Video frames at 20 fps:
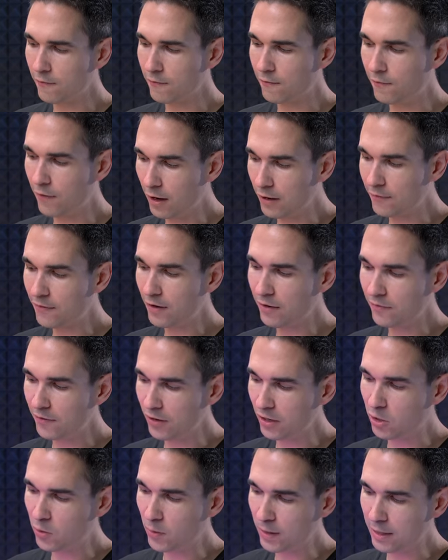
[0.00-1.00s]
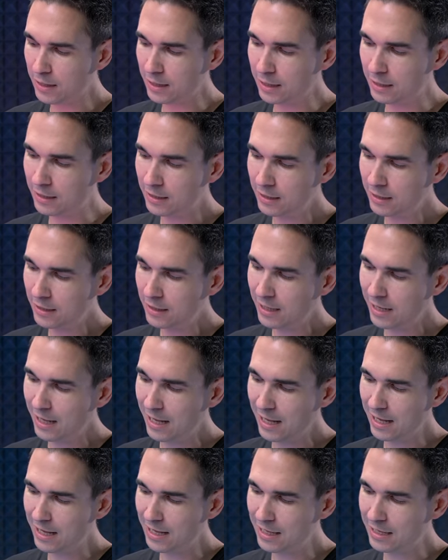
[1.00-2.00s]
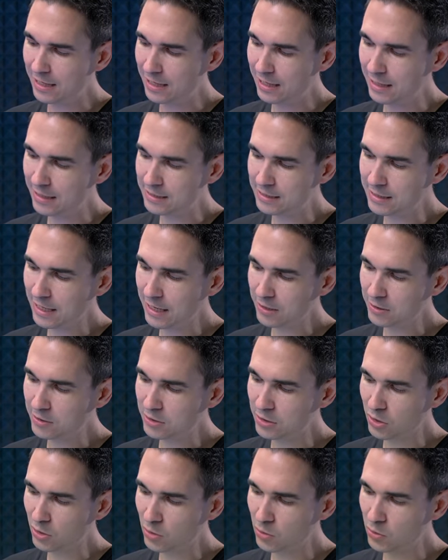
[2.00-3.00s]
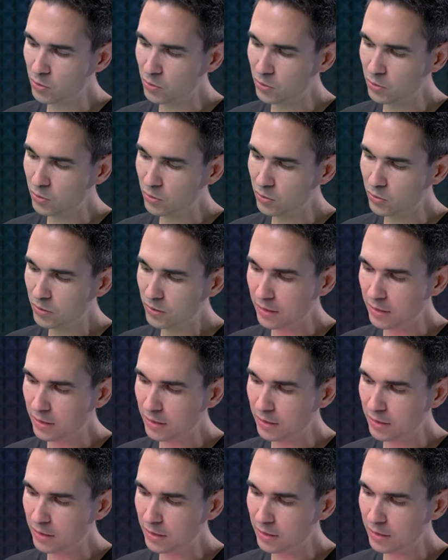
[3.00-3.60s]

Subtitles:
very, very, very quickly. And it cycles through